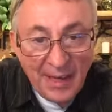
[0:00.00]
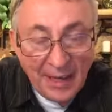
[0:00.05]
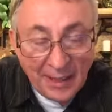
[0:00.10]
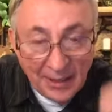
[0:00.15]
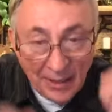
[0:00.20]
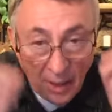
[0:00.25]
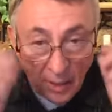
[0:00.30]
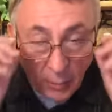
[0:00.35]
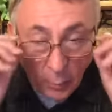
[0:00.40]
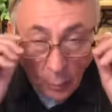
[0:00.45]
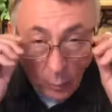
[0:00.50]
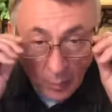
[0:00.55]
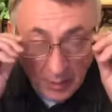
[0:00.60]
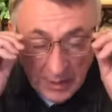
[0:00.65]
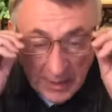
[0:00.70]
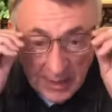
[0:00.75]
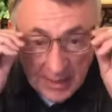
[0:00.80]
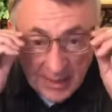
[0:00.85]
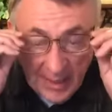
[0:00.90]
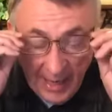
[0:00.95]
In other
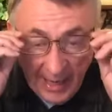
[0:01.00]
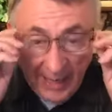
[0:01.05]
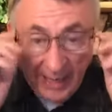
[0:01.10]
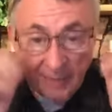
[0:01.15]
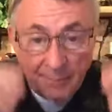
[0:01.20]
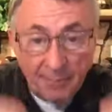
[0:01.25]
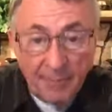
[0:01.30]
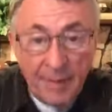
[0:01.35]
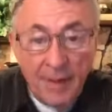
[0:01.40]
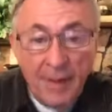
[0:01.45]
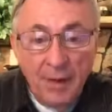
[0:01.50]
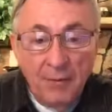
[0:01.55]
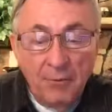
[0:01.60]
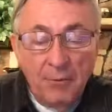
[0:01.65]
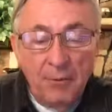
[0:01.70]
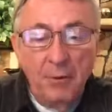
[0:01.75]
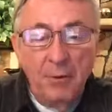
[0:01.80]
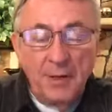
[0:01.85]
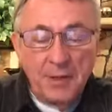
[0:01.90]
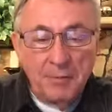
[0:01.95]
words, he's saying,
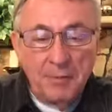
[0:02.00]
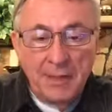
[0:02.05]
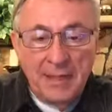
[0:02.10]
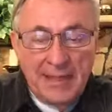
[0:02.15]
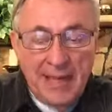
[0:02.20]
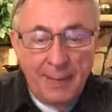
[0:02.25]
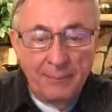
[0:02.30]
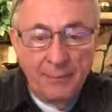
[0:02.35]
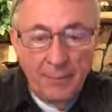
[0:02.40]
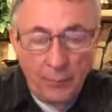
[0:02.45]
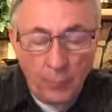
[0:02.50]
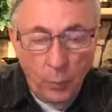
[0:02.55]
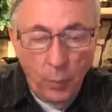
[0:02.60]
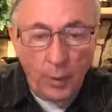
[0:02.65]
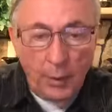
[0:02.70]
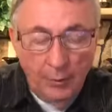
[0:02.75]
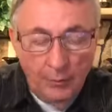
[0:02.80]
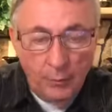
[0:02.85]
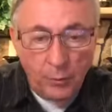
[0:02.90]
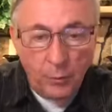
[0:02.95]
through this redemptive
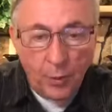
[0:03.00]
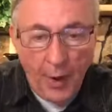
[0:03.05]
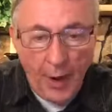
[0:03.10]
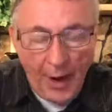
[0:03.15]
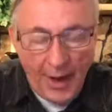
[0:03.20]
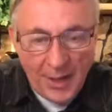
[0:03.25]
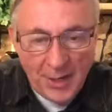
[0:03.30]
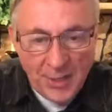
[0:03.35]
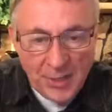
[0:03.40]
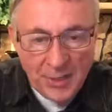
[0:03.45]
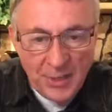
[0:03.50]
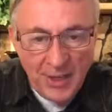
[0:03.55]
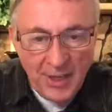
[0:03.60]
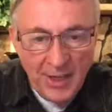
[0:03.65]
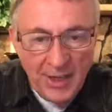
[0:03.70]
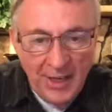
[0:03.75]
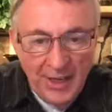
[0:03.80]
work of Christ,